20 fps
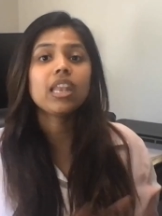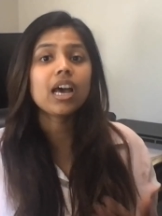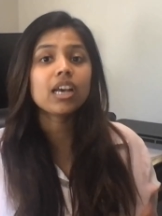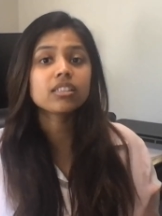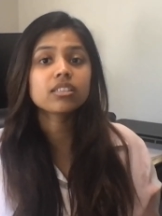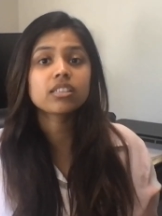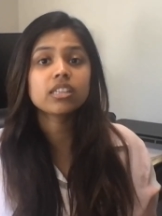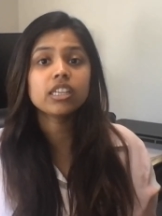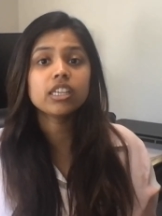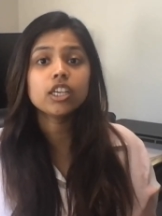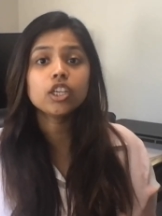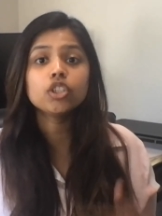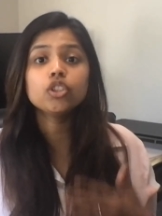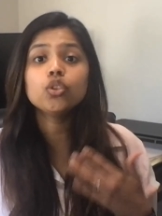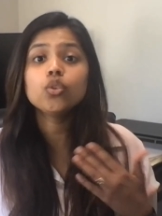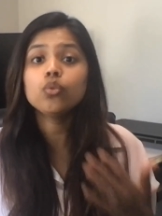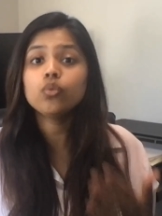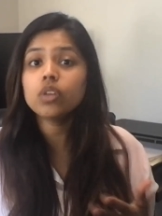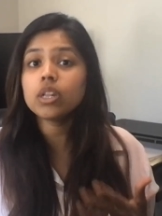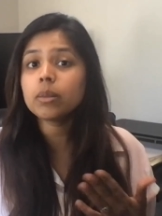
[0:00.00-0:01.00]
Lastly,
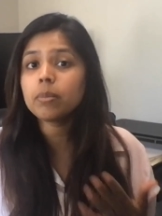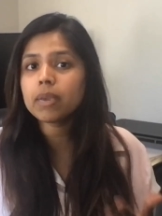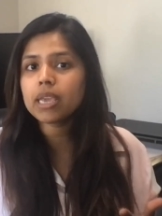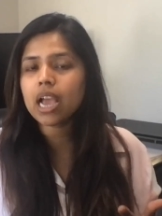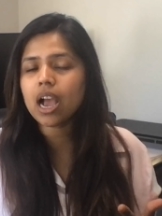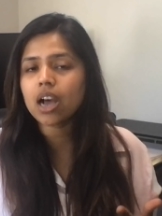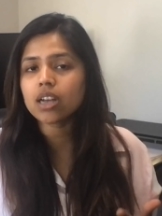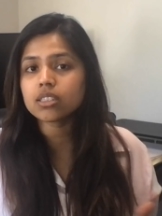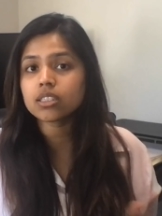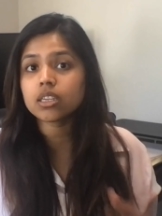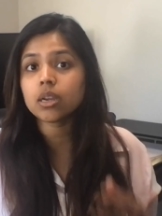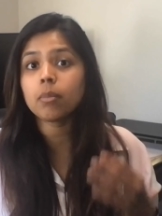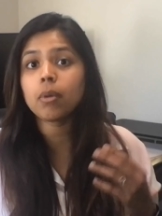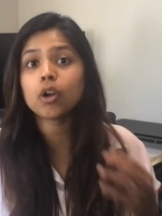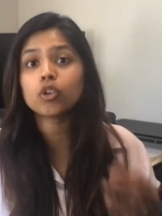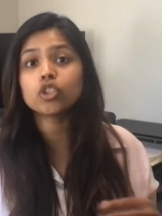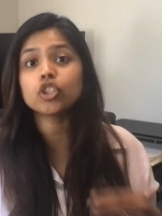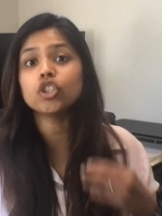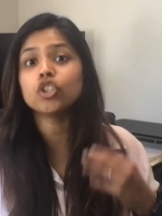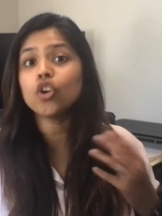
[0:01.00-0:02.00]
you will be asked
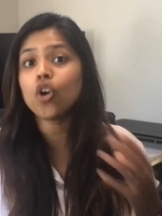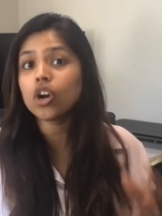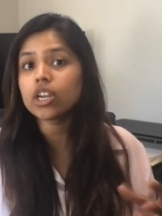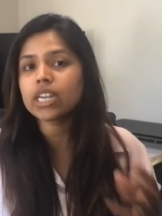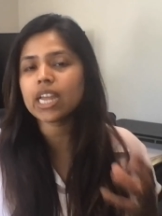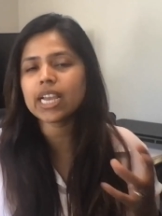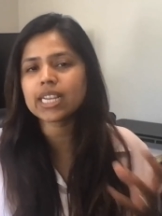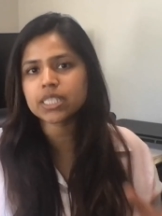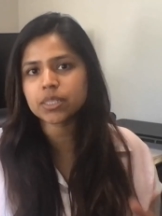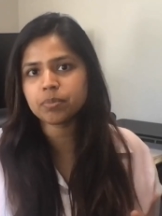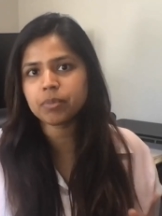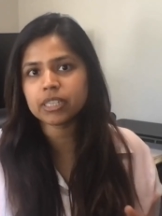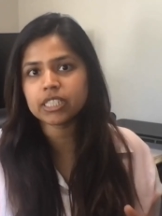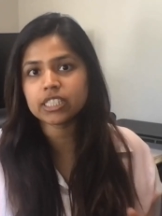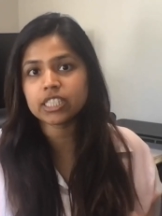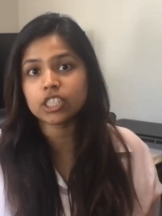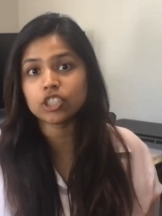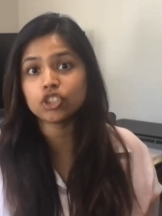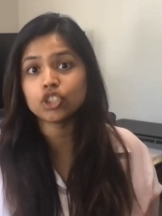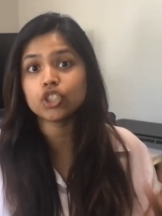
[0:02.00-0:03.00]
about your
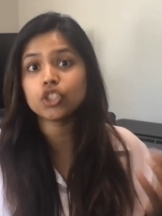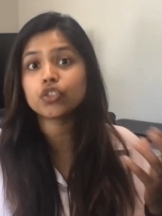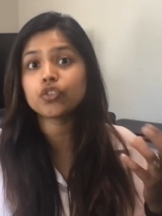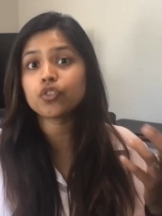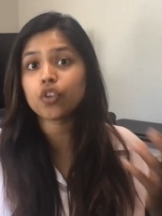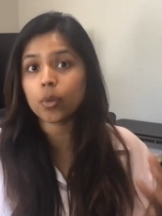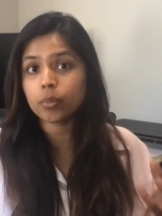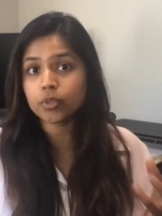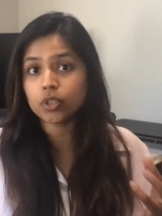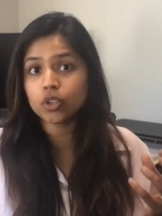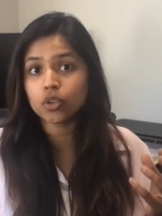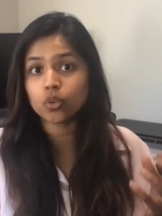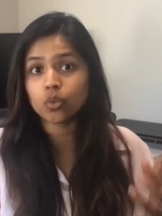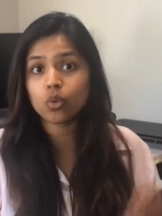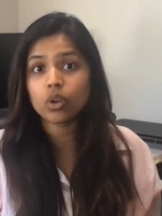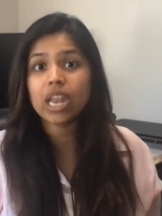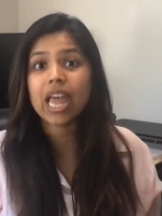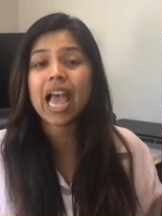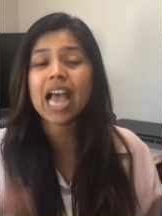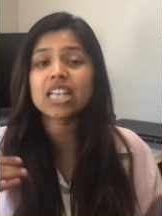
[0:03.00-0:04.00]
expectations from the
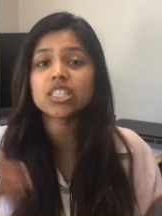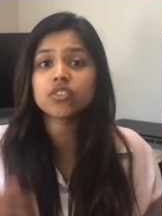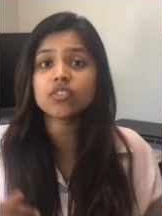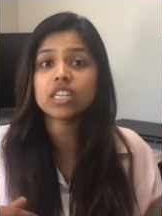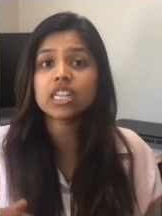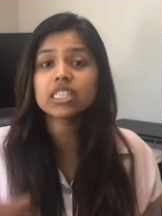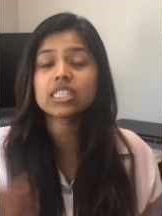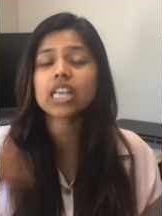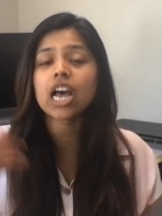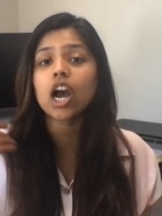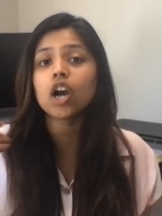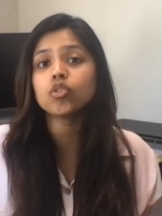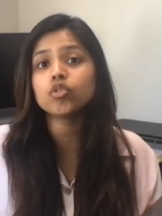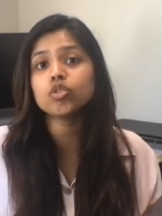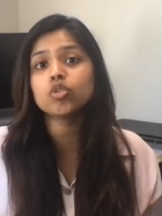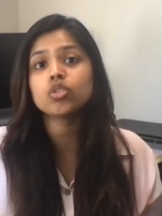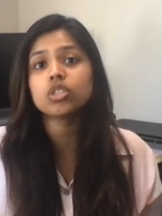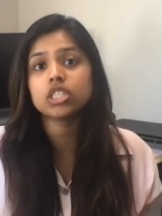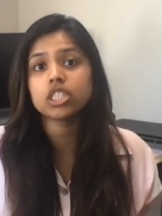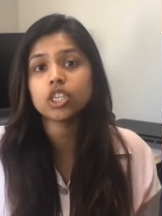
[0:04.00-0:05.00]
role as well as how
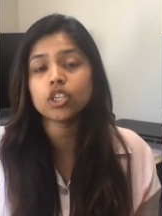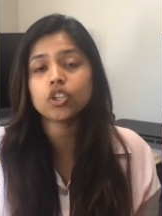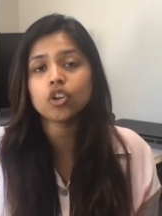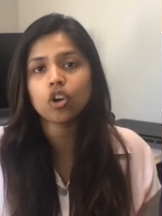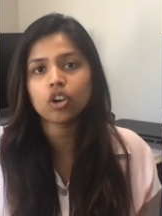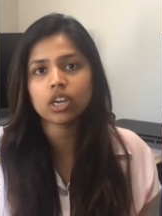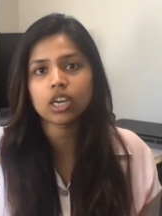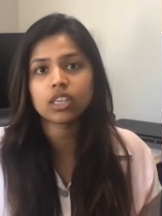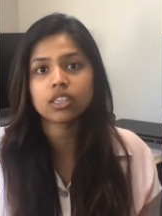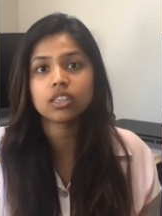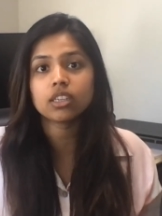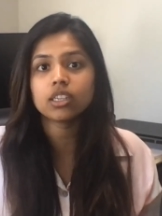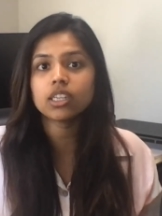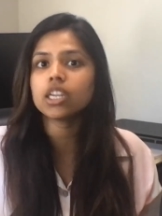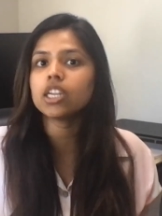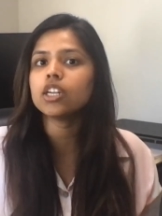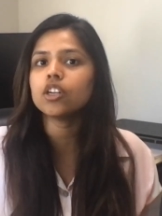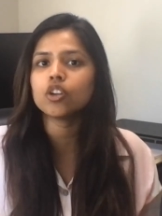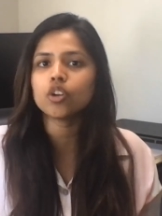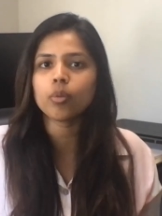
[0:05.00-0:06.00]
you see your career
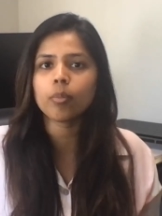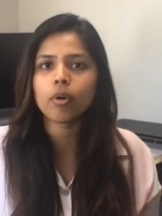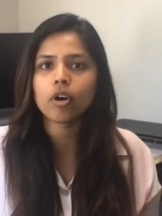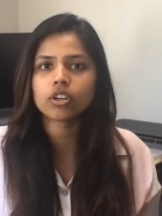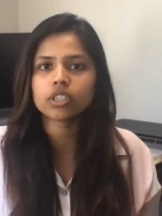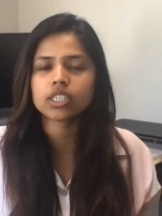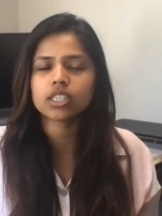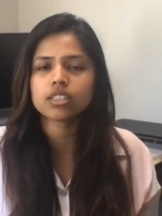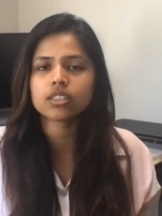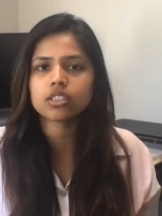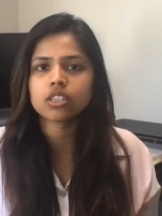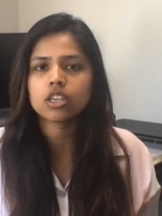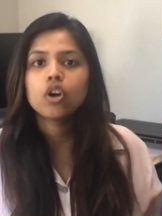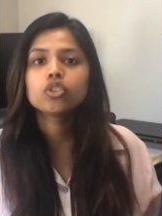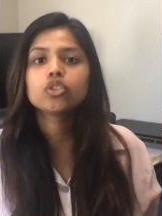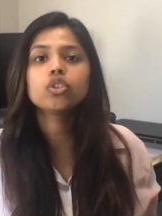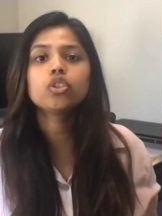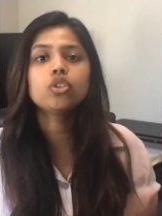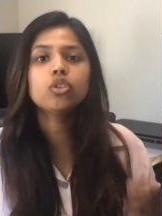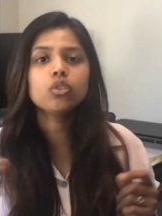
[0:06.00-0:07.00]
in robotics.
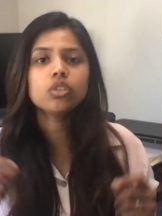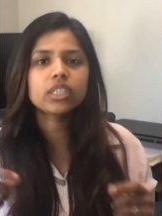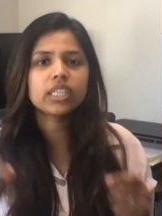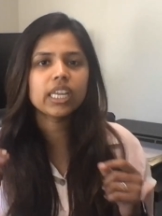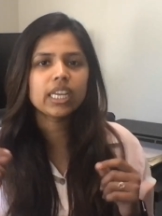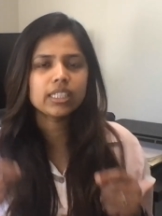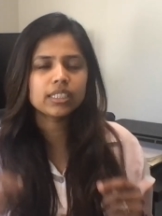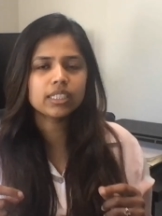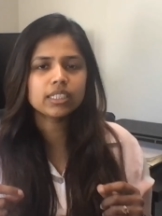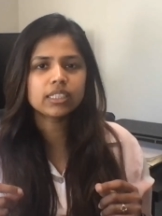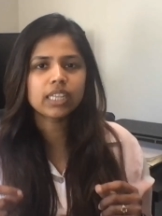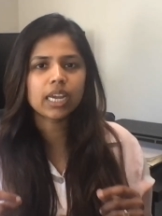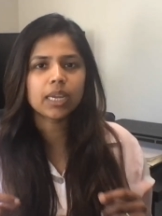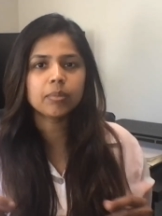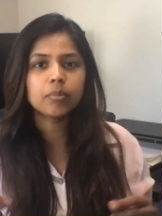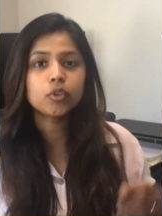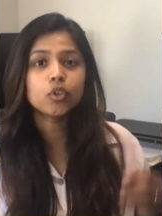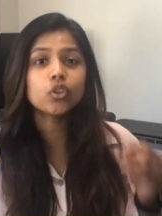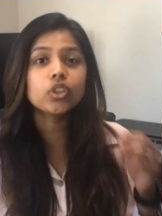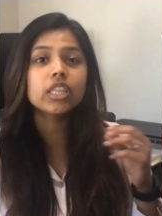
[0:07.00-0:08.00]
So, do take the
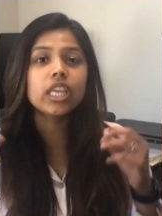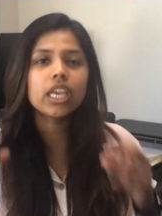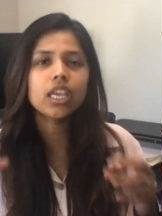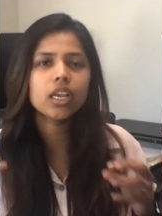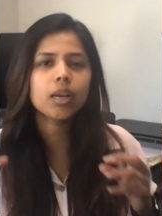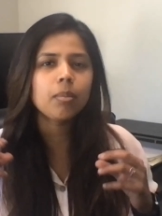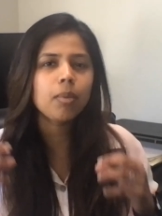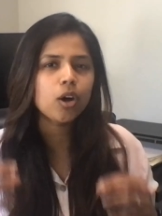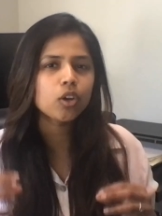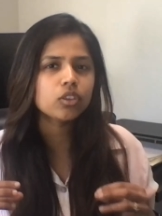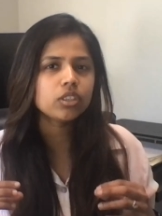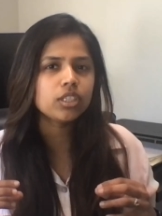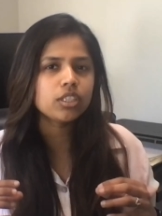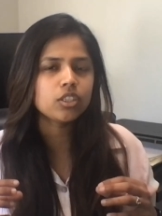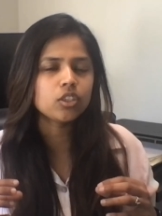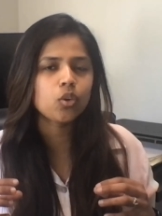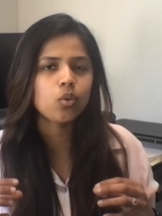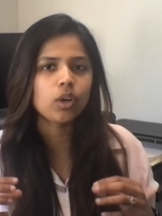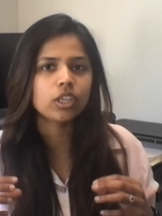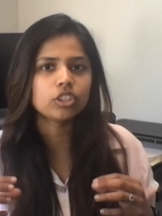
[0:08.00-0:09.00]
time to think about this
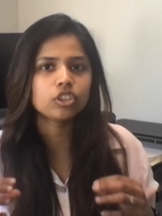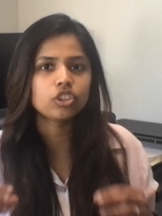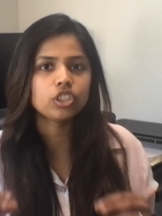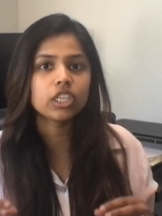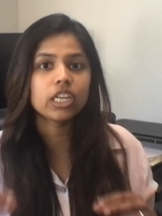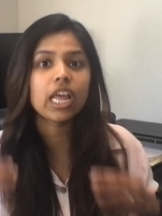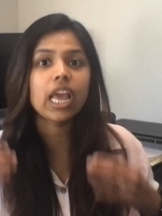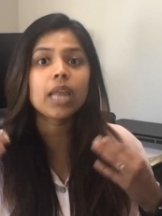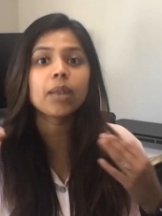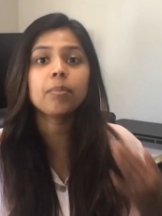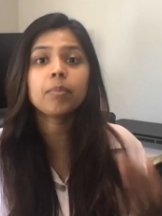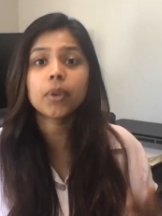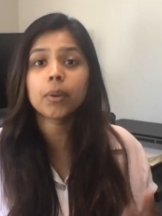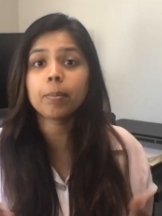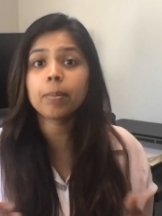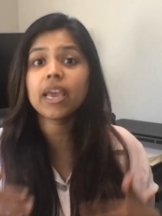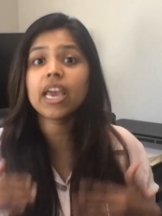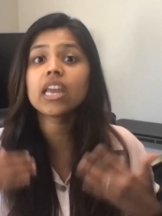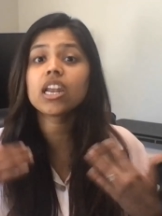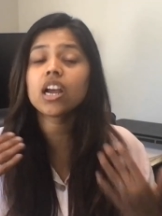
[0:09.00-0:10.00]
question and
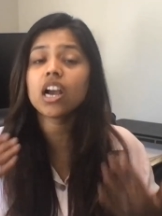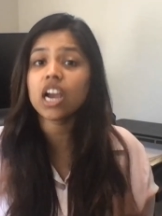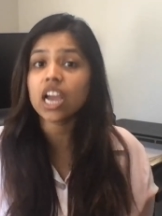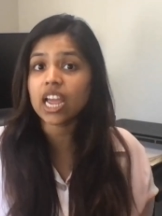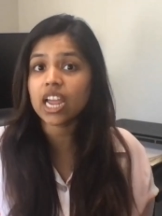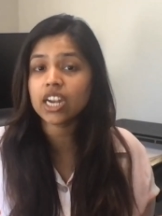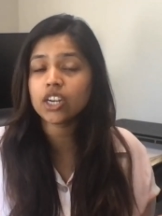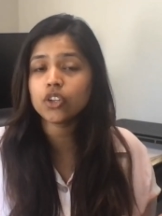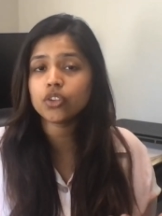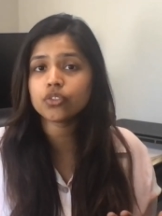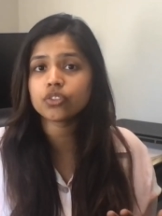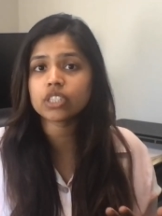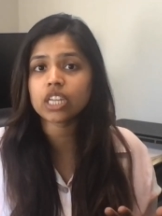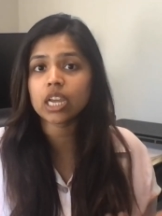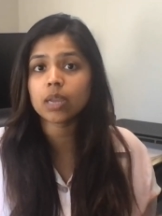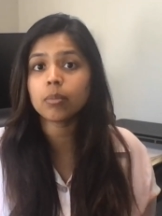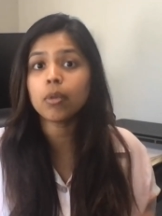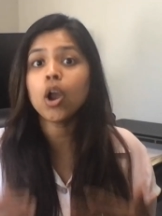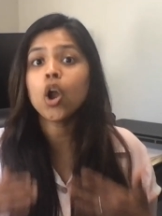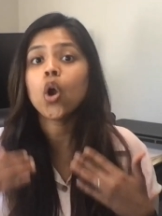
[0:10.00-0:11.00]
prepare ahead of
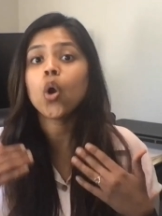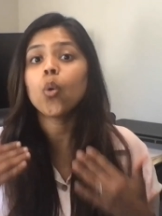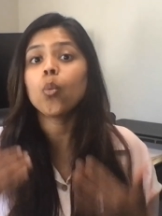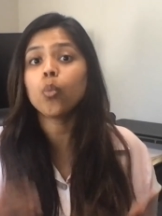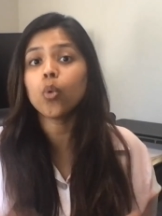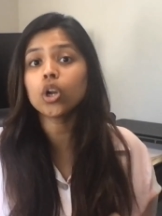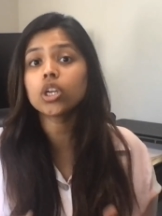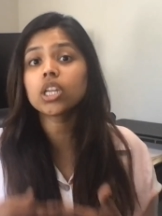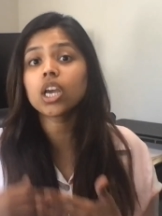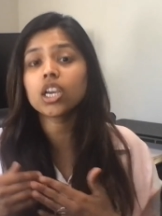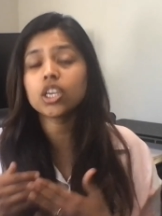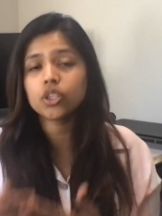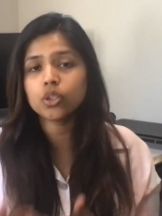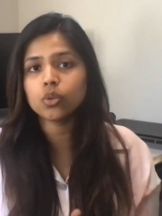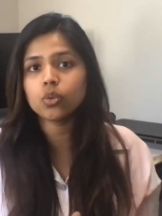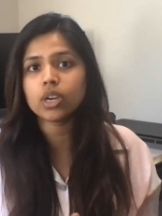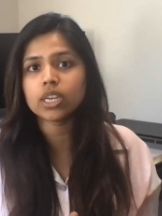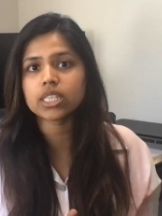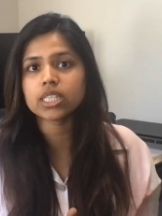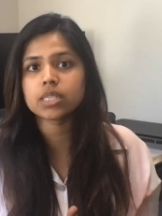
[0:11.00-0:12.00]
time what are
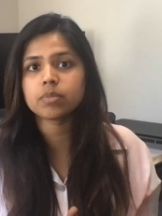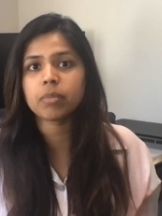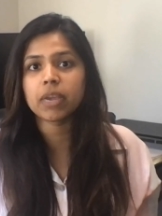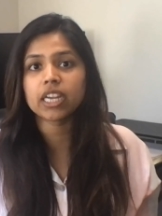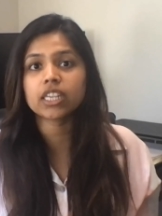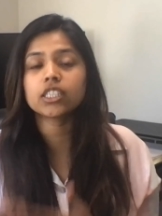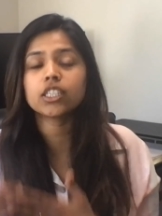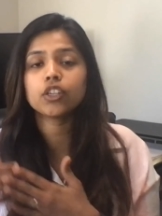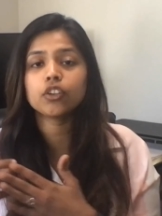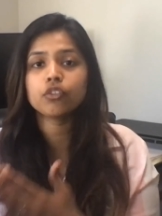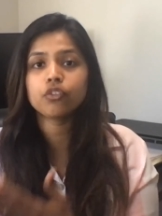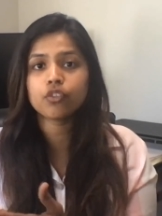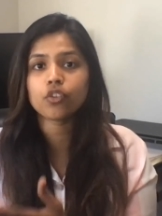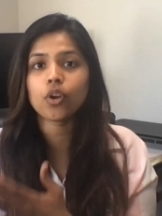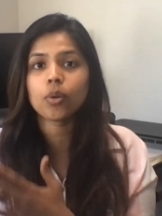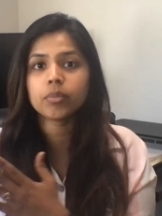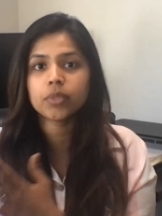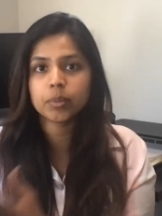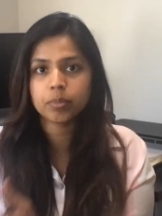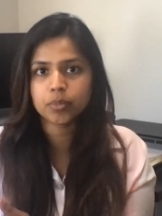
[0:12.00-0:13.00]
you expecting
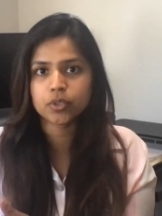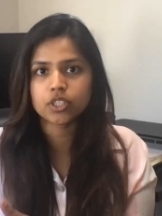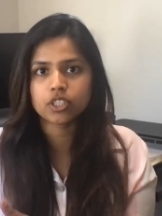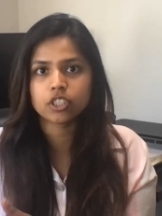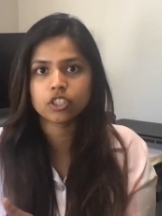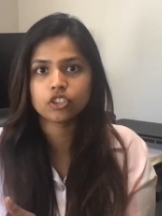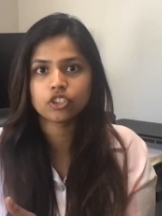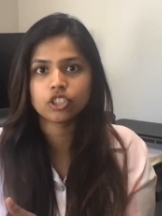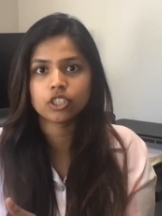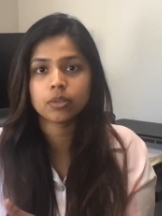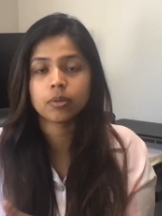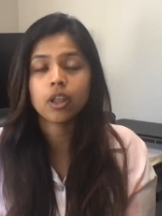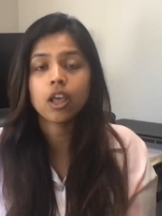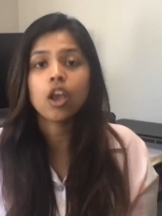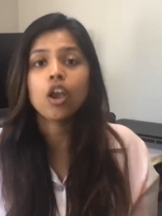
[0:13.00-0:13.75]
from the position?